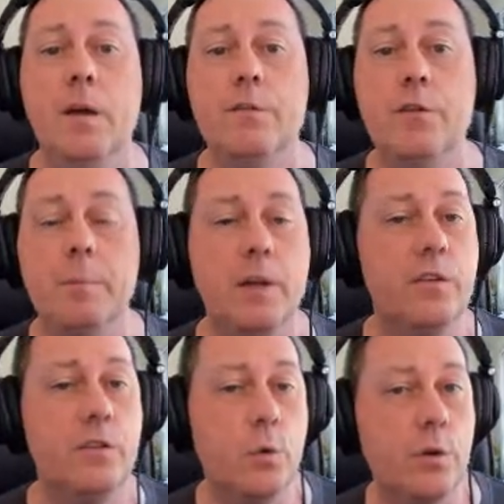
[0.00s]
from a
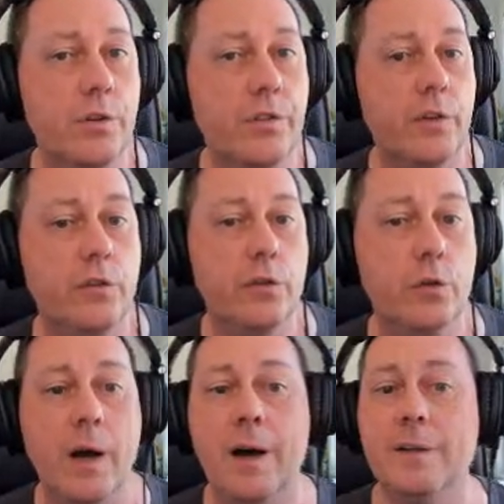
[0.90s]
source
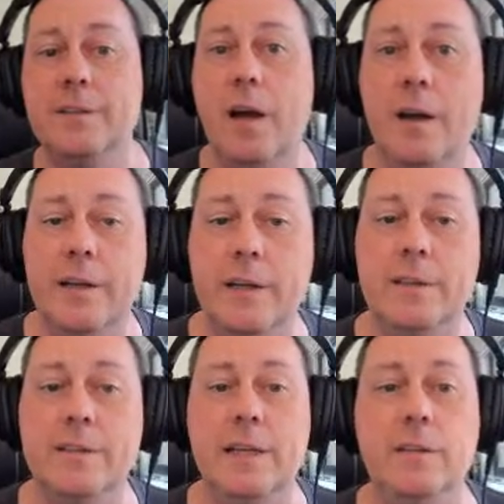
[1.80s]
to a
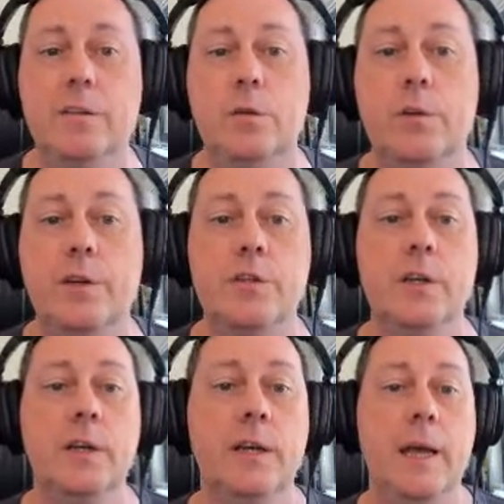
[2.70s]
target data storage,
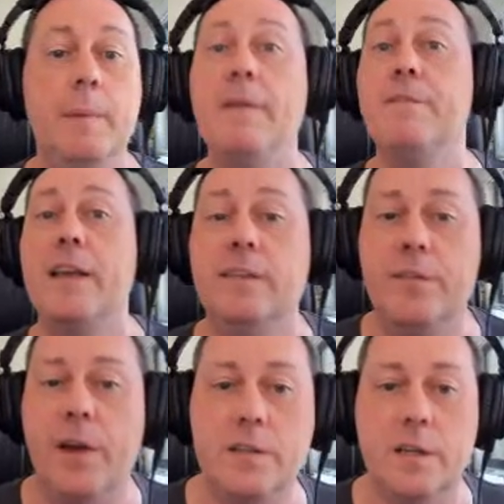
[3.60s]
and vice
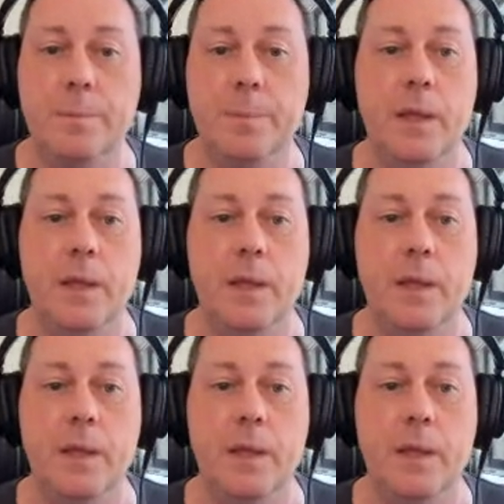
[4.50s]
versa.